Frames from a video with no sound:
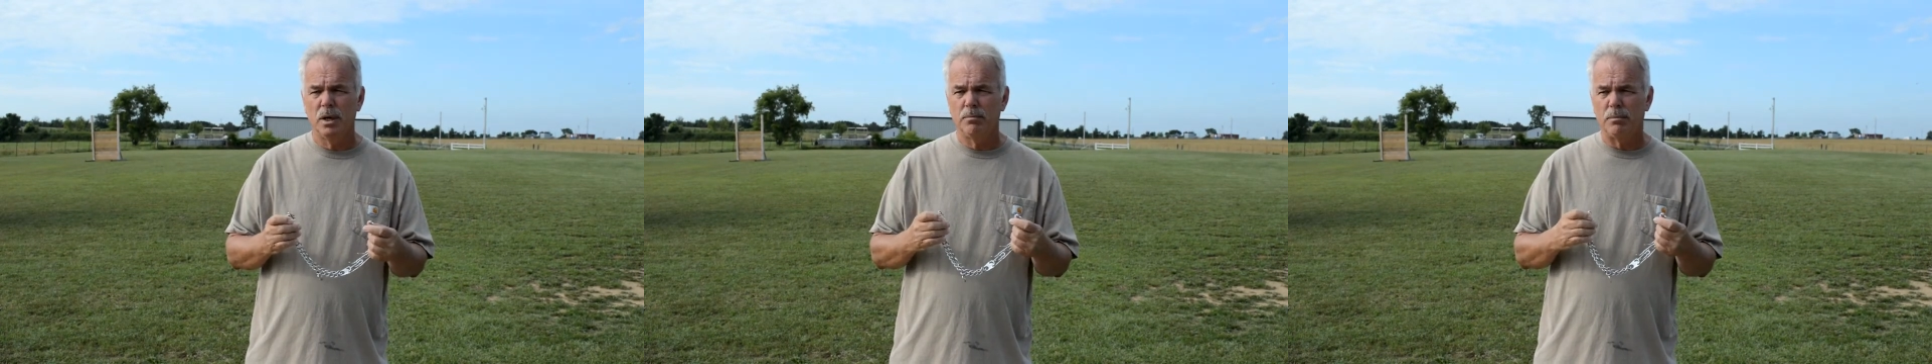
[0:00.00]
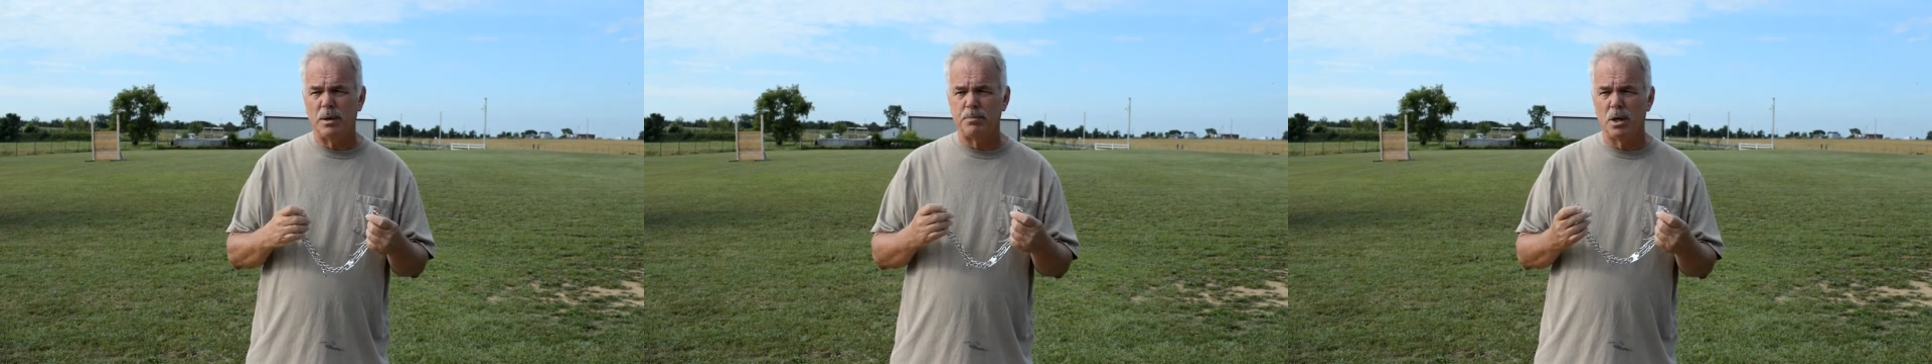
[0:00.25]

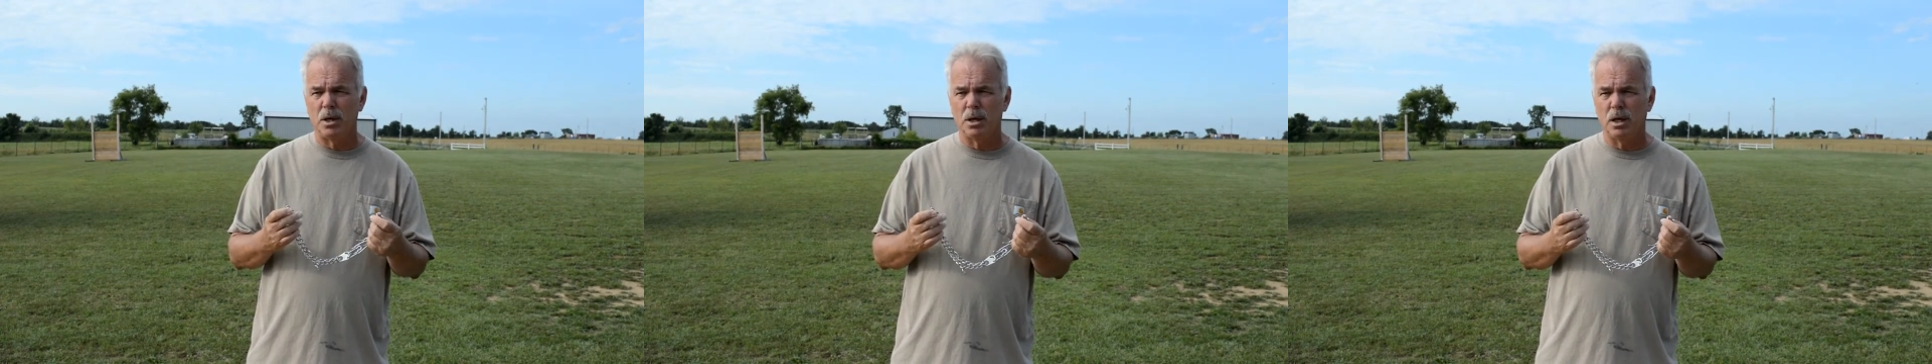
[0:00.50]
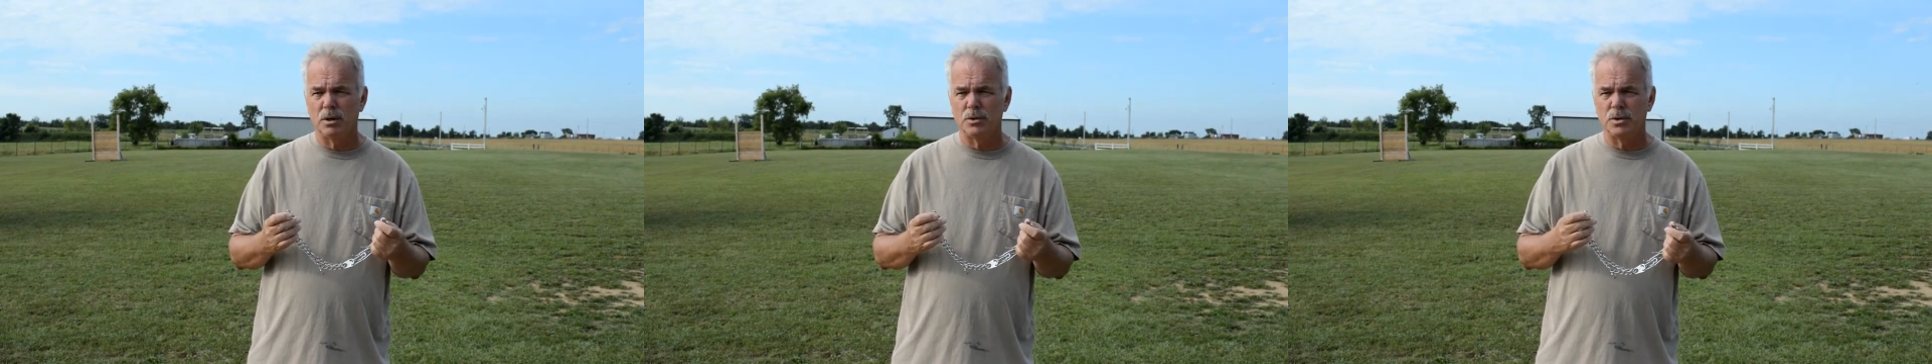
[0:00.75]
My prong
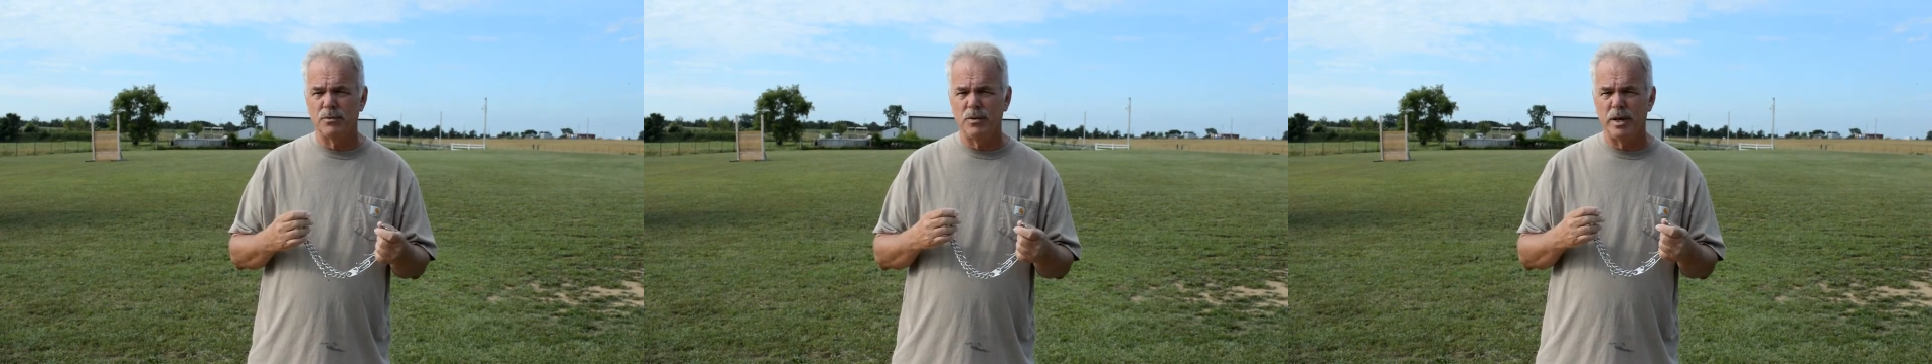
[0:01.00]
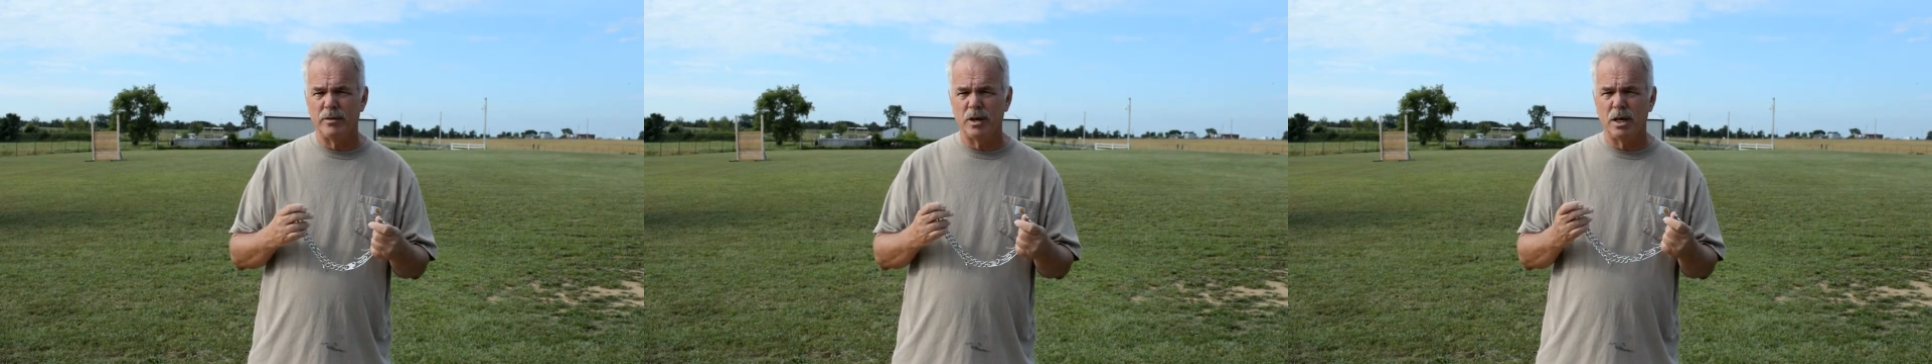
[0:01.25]
collars have
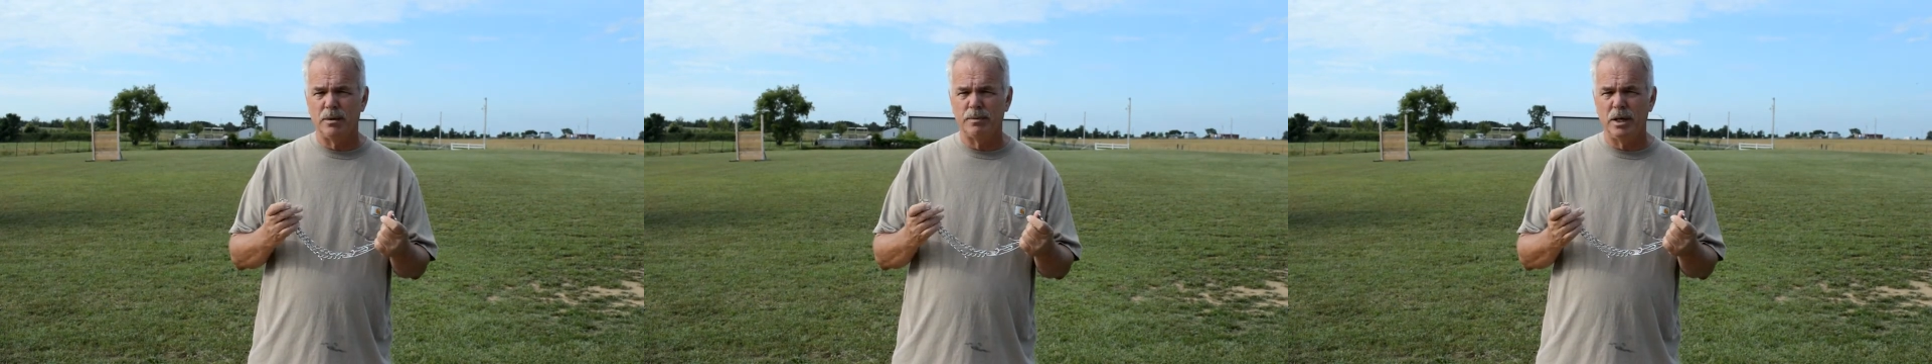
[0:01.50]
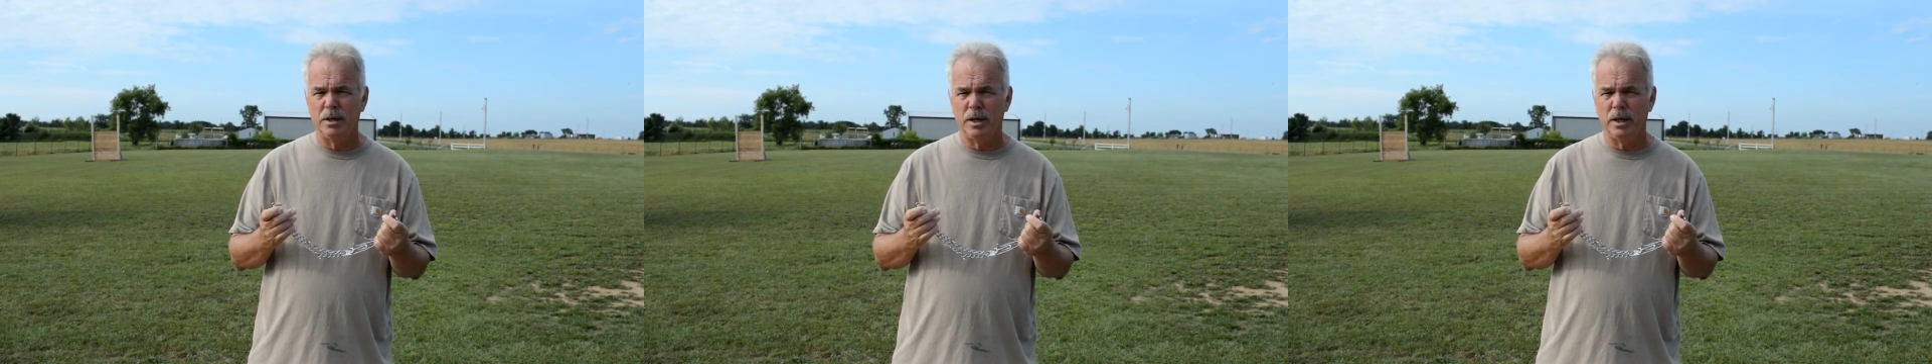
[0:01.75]
never come
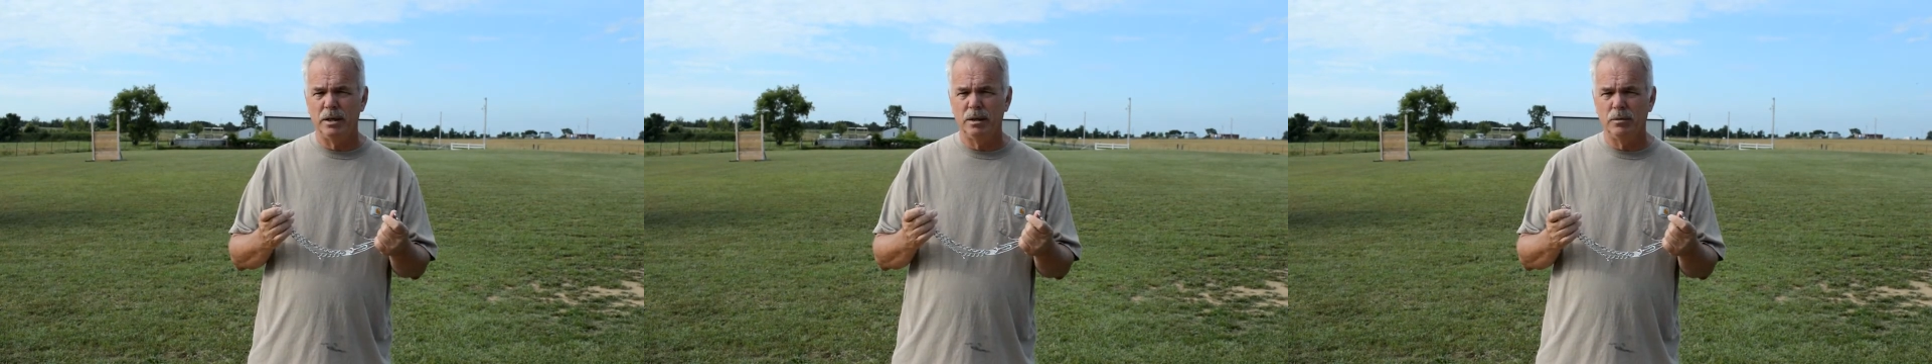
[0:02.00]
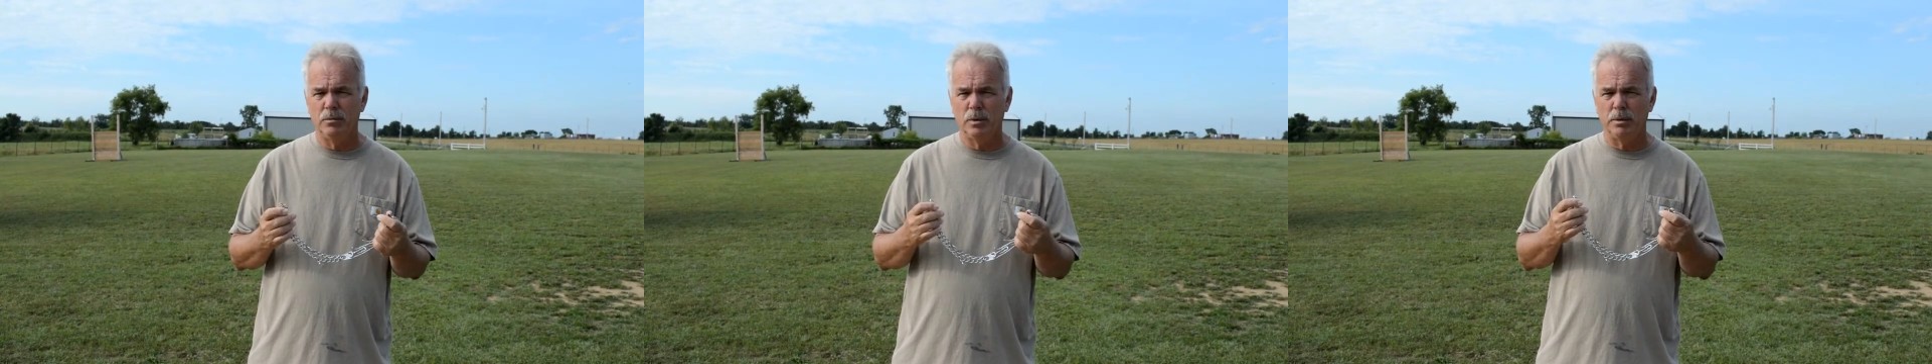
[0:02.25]
undone
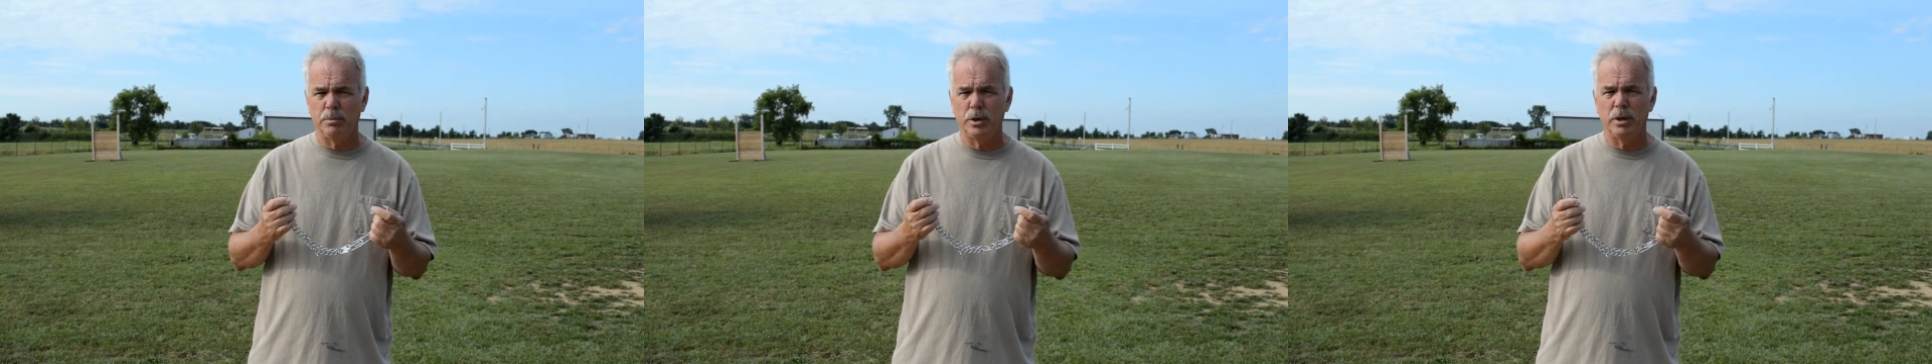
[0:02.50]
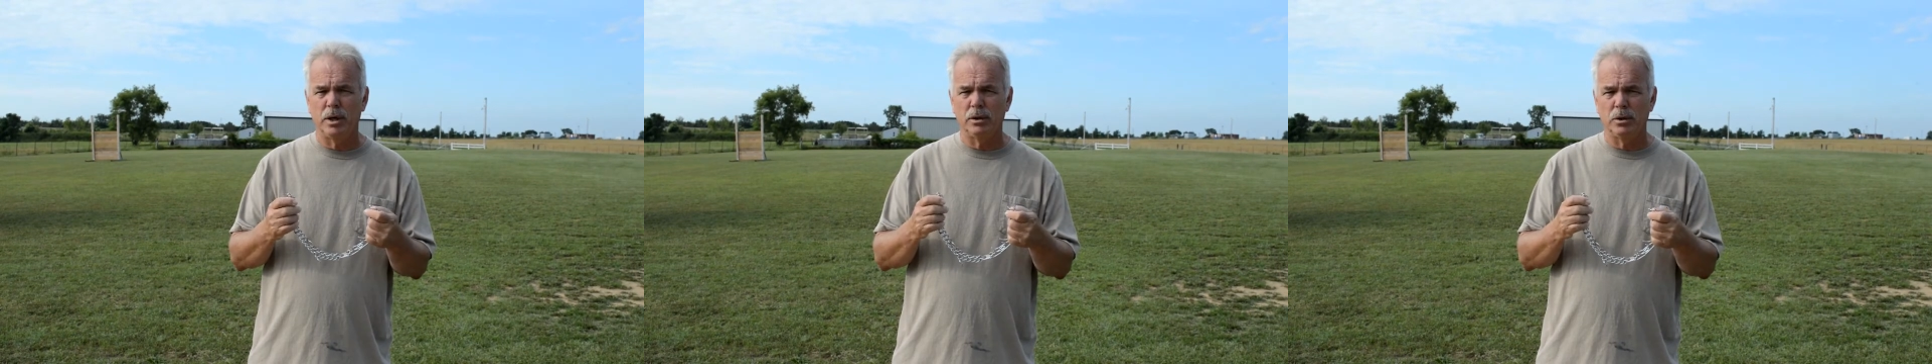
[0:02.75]
when put
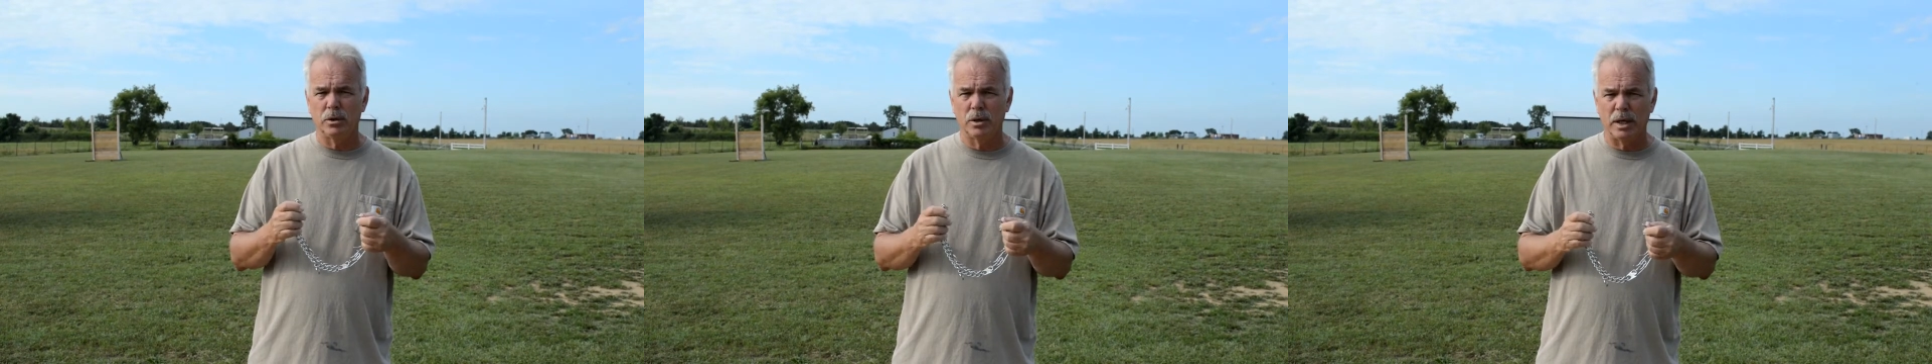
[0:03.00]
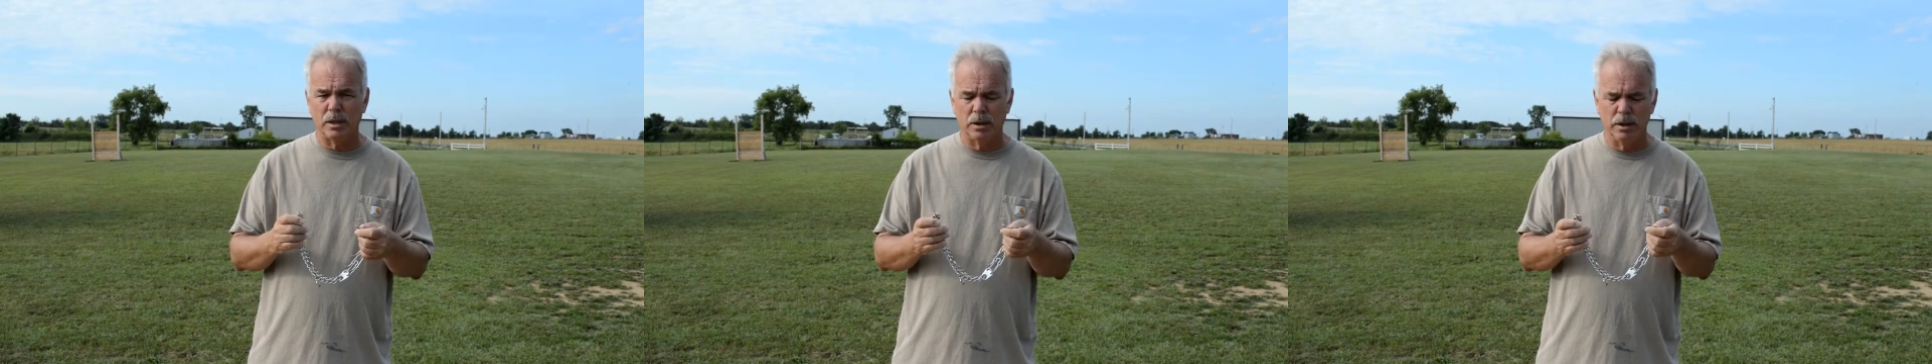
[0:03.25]
on
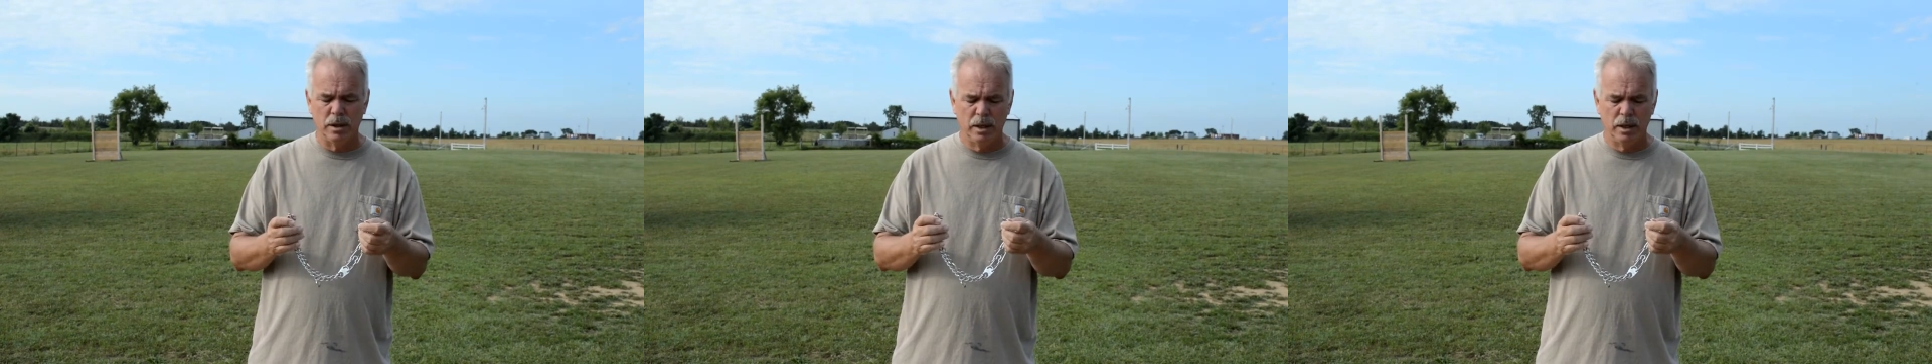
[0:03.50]
correctly.